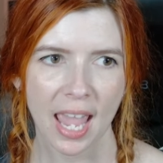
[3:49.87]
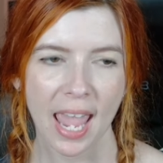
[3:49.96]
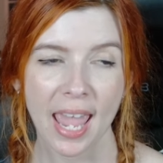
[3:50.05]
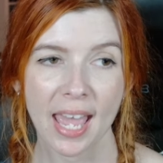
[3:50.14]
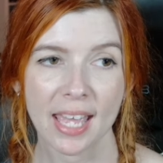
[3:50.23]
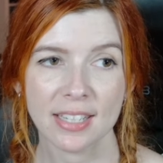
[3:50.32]

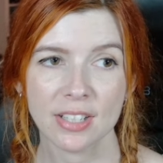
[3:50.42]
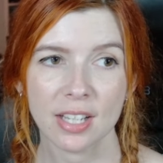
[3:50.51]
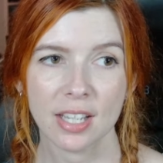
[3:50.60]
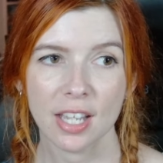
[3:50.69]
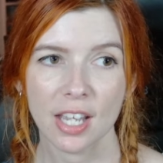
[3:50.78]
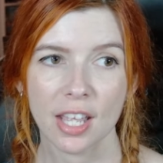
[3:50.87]
And
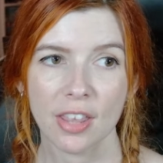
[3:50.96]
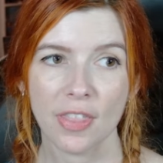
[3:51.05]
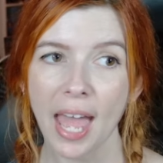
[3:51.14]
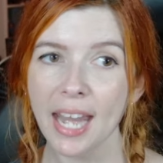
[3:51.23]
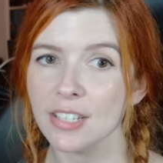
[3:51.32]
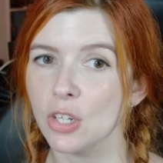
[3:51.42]

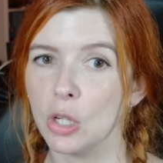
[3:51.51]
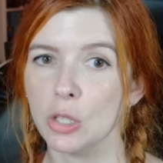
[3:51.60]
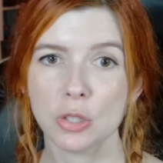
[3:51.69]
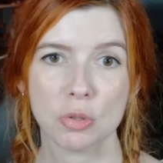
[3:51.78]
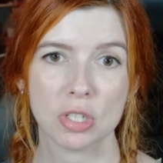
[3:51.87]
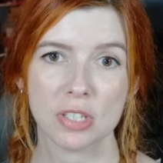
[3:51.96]
that is
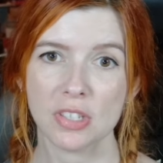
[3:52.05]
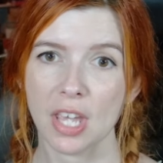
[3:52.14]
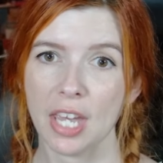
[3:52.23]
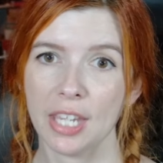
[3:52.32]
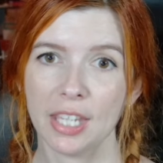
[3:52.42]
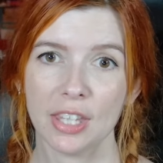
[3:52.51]
also just
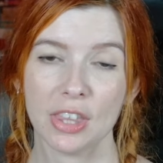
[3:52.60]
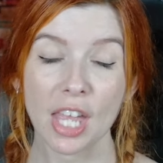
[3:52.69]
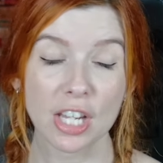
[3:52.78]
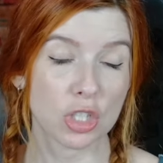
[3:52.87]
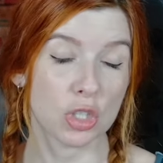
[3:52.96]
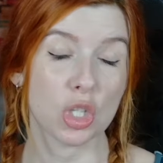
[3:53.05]
like
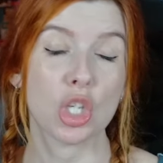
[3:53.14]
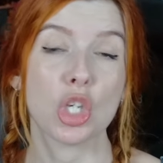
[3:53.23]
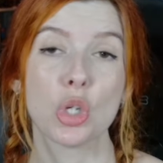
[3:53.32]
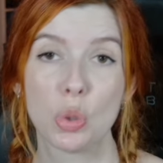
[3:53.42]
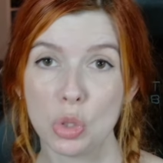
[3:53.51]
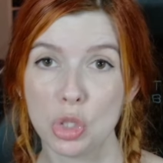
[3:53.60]
that's just
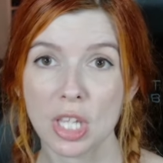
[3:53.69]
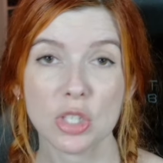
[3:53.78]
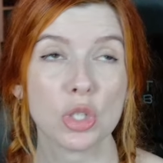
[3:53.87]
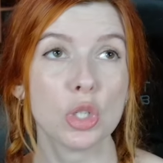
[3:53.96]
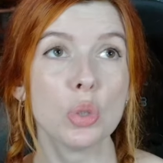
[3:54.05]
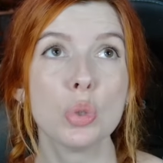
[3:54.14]
huge.
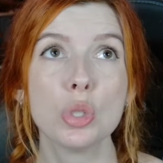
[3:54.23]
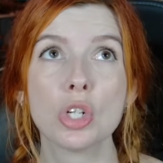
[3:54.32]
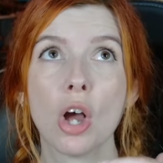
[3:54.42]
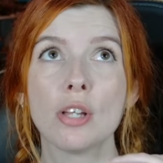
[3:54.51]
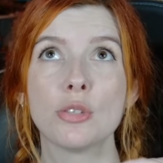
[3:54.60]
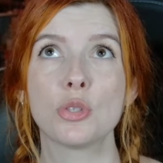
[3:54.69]
That's huge
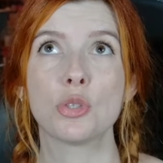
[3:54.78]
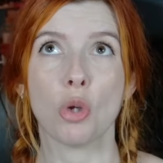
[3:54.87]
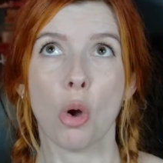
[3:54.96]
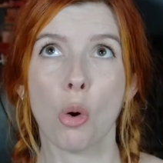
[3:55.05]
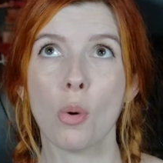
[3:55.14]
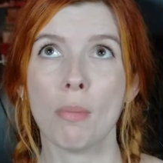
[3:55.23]
on
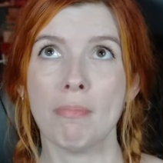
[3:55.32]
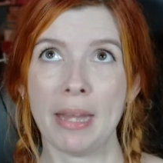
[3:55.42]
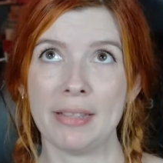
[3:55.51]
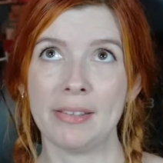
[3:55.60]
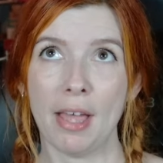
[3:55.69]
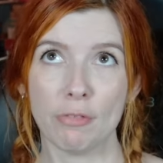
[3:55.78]
so
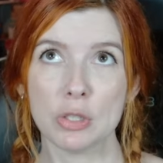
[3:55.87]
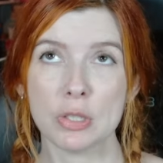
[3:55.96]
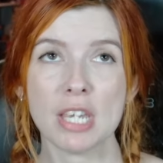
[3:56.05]
many levels.